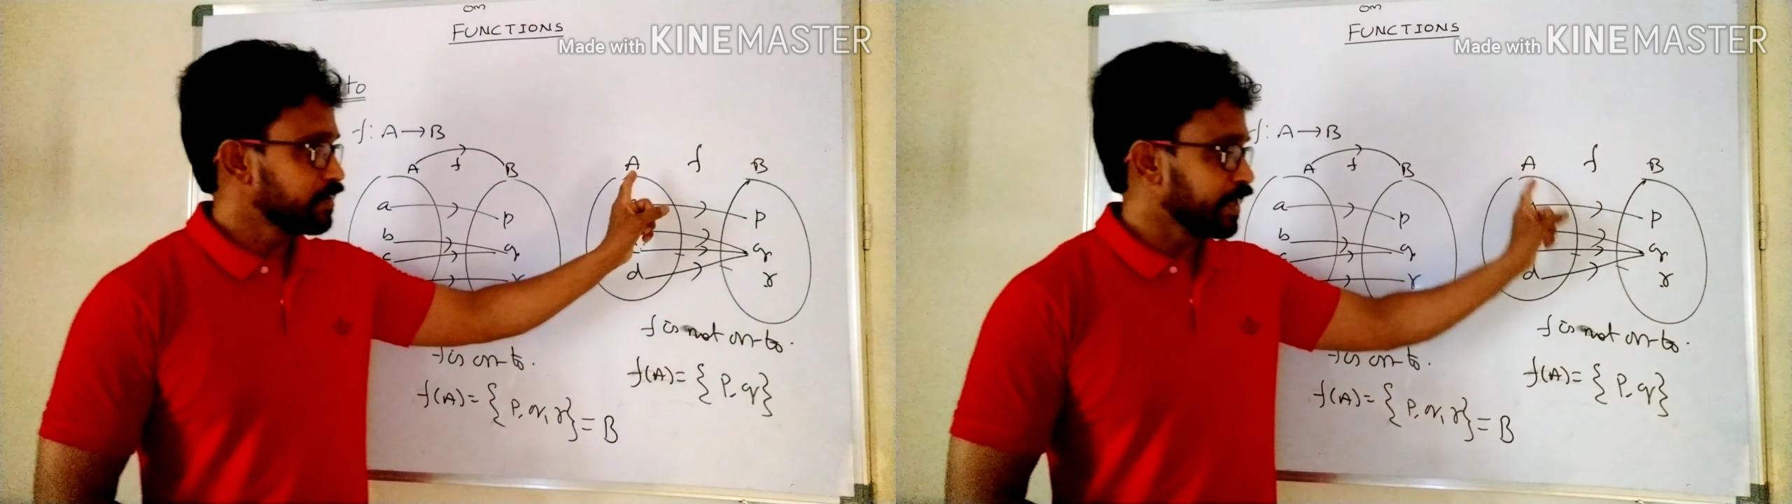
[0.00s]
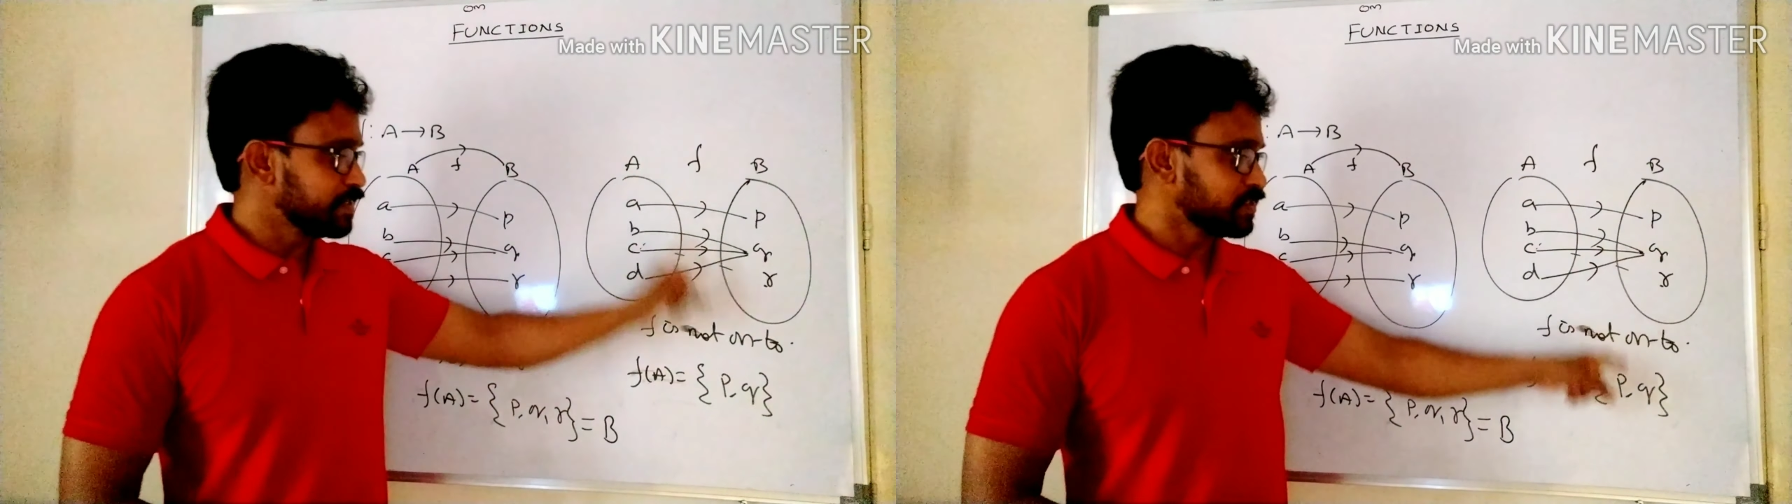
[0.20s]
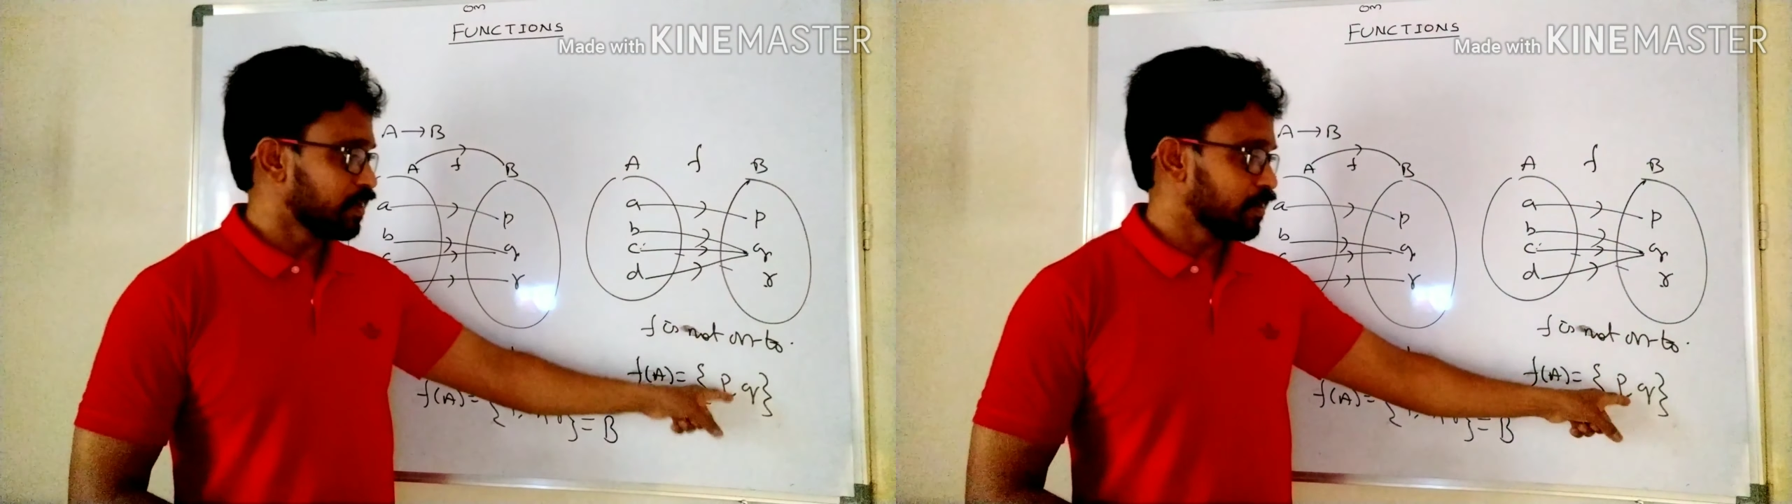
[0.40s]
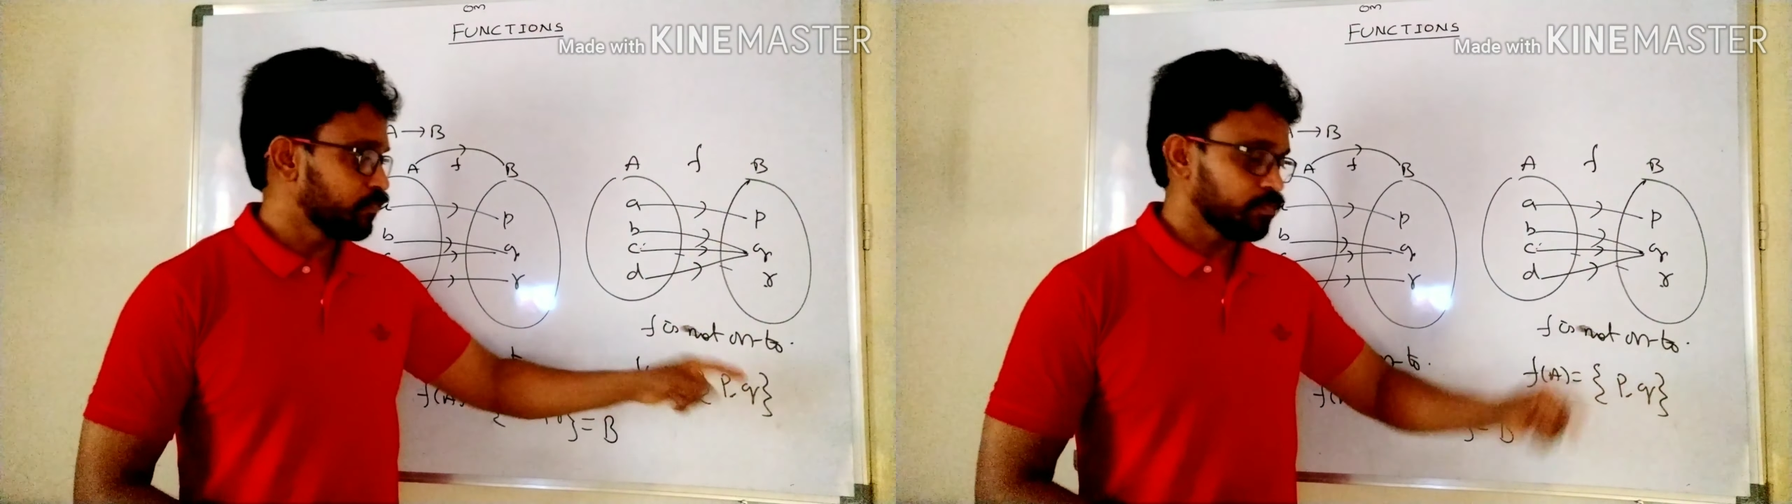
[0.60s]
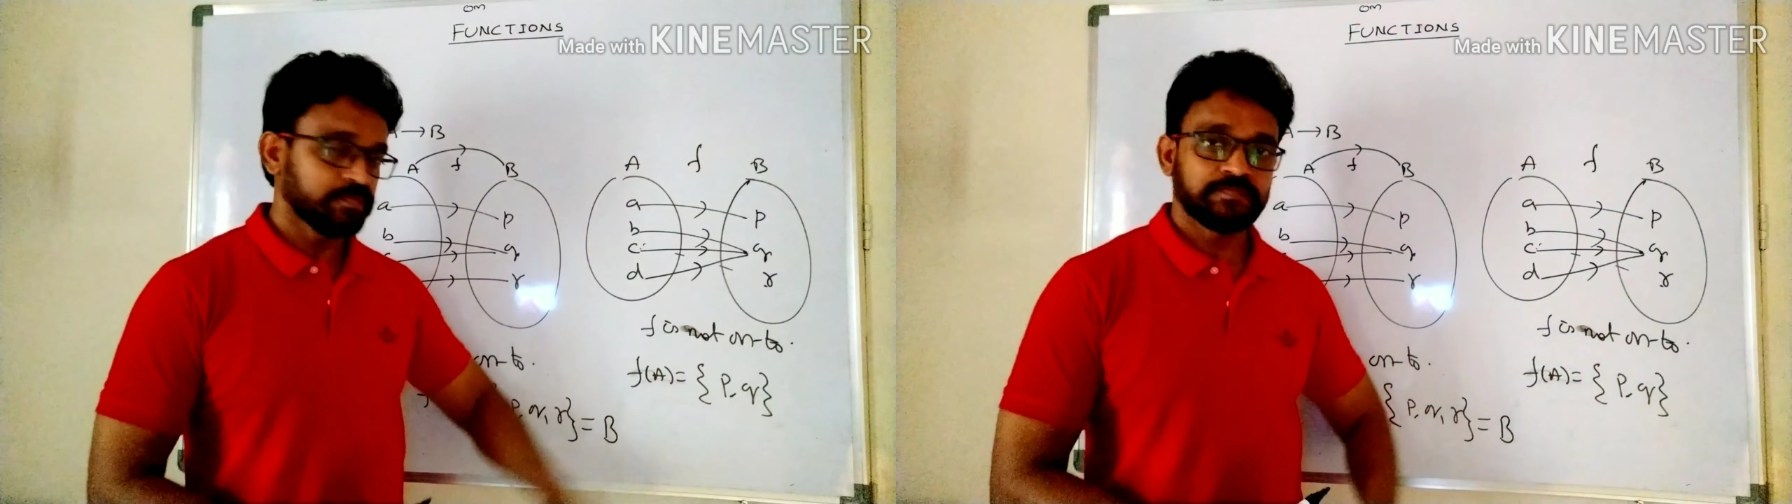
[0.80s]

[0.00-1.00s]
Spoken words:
range of